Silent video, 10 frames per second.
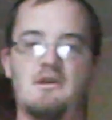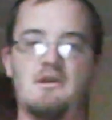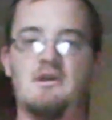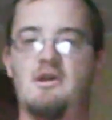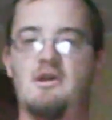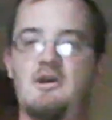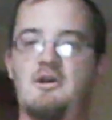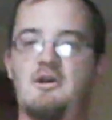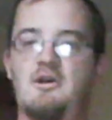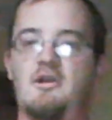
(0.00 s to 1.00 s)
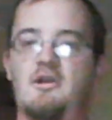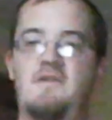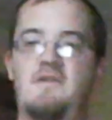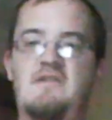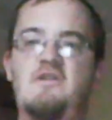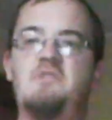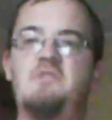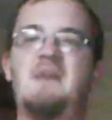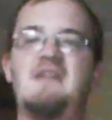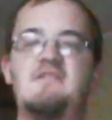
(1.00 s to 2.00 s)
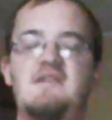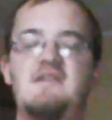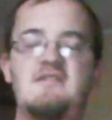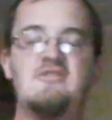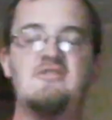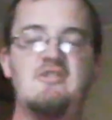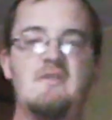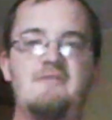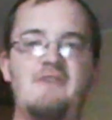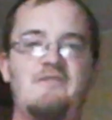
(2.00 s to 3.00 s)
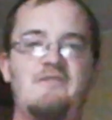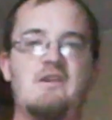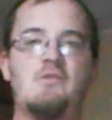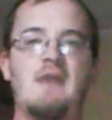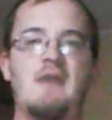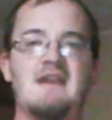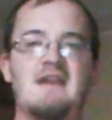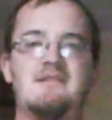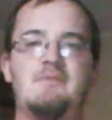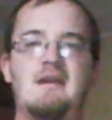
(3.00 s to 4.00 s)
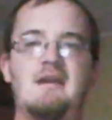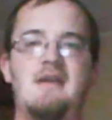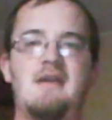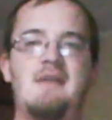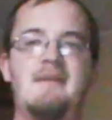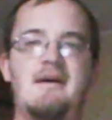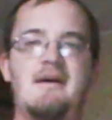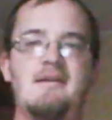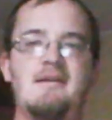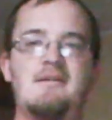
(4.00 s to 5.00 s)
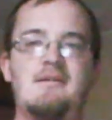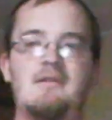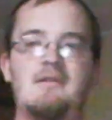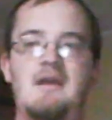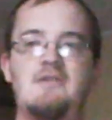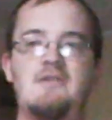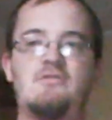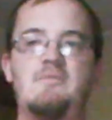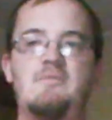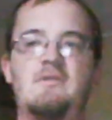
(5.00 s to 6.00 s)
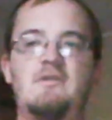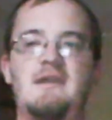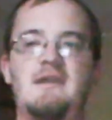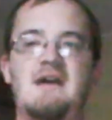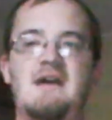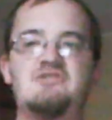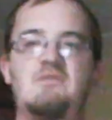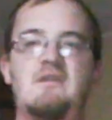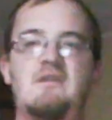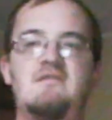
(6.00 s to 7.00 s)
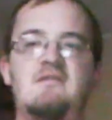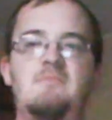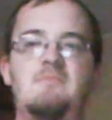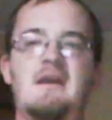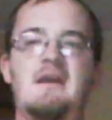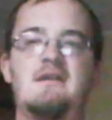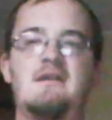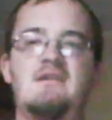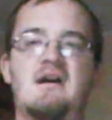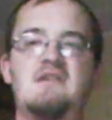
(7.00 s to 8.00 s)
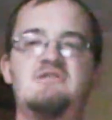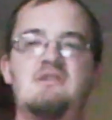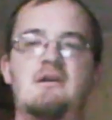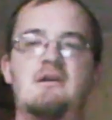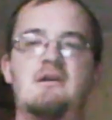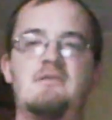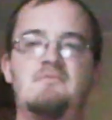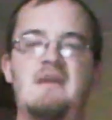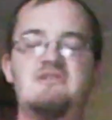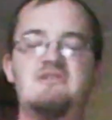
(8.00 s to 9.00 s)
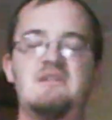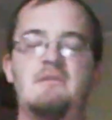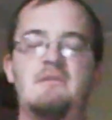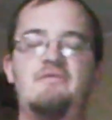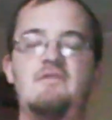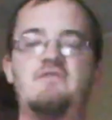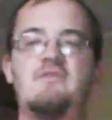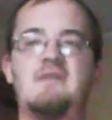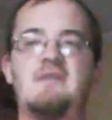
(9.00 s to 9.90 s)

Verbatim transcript: This goes back to season two in Fight for Your Right when Emma and her group, including Ashley, want to ban non ban GMO foods from the cafeteria.